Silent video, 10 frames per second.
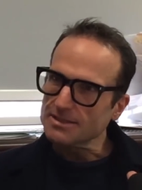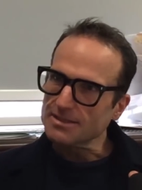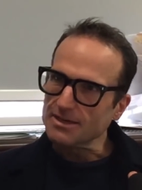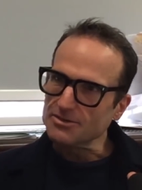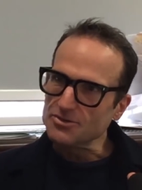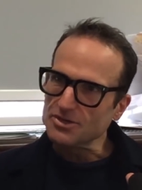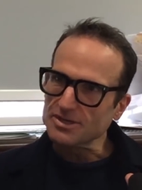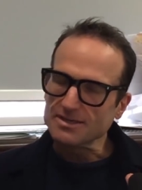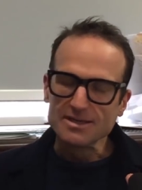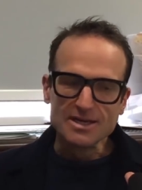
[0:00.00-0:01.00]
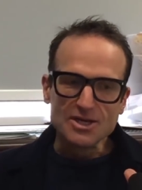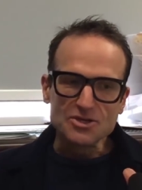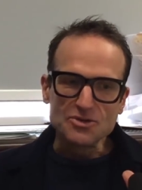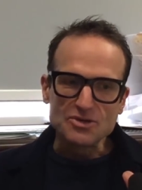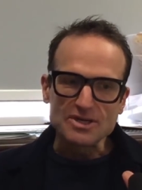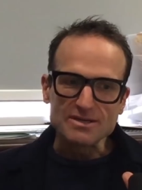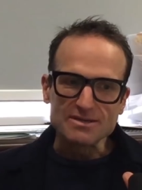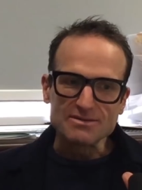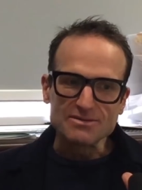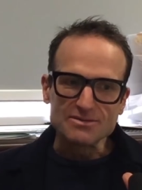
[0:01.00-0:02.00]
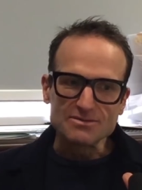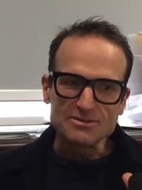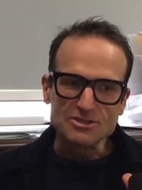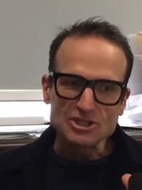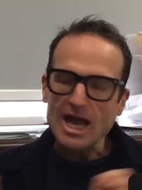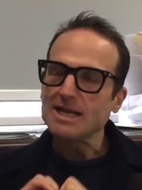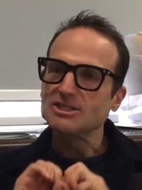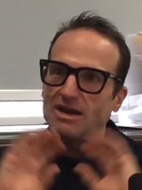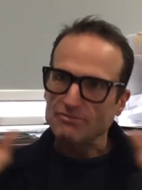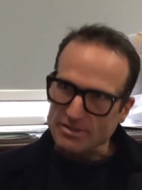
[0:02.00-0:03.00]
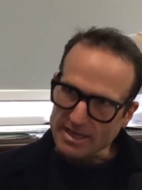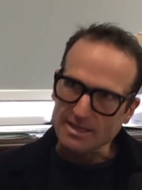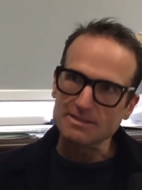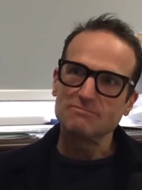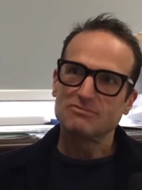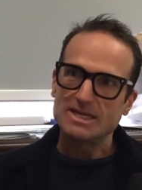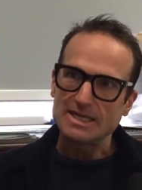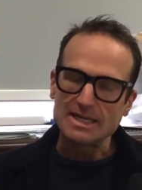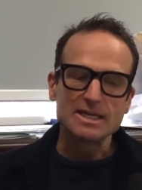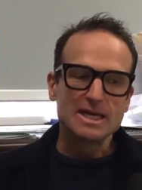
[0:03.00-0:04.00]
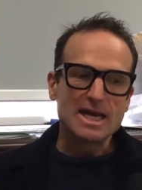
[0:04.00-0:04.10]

You know, you can, you can challenge everything, really.